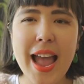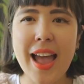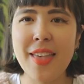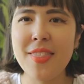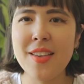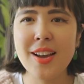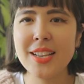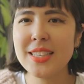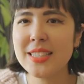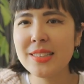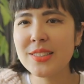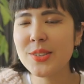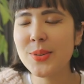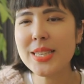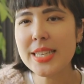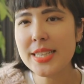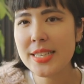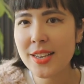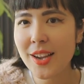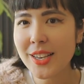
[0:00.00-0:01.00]
And I
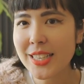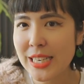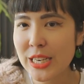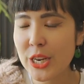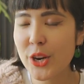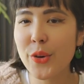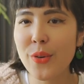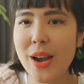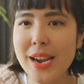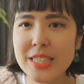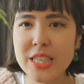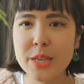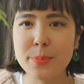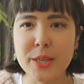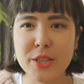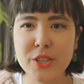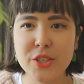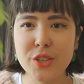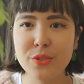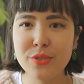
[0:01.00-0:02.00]
didn't correct her
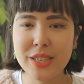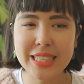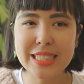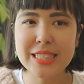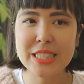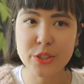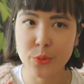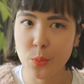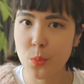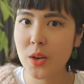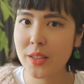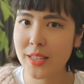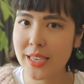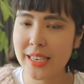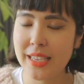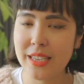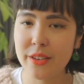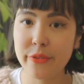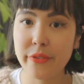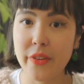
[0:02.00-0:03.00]
because she really didn't want
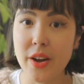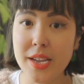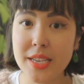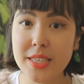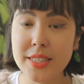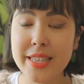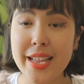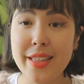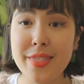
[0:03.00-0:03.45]
any advice.